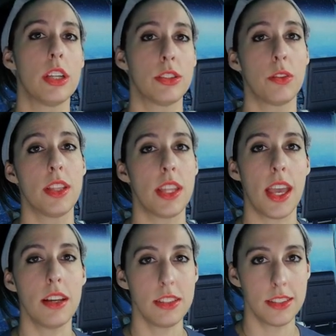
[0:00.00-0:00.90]
so then the
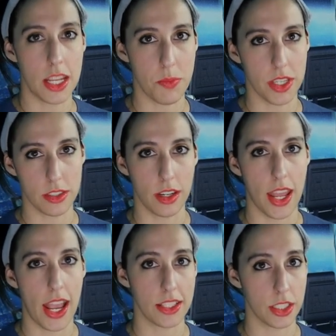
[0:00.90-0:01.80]
else statement is going
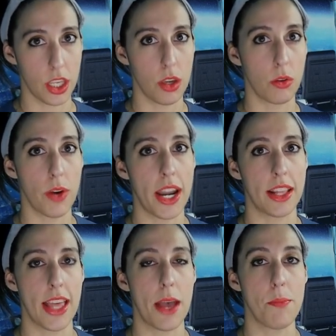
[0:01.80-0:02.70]
to execute,
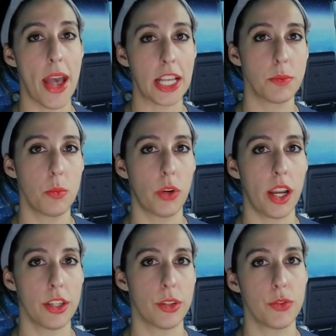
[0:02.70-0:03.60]
writing that maximum
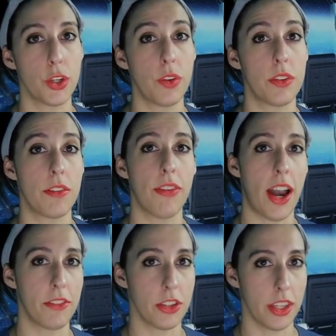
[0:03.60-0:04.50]
brightness of
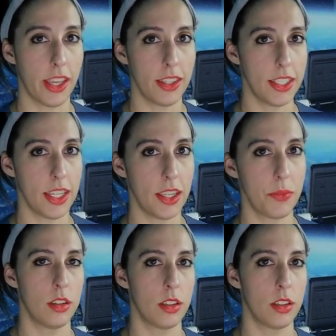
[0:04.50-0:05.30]
255 to the LED.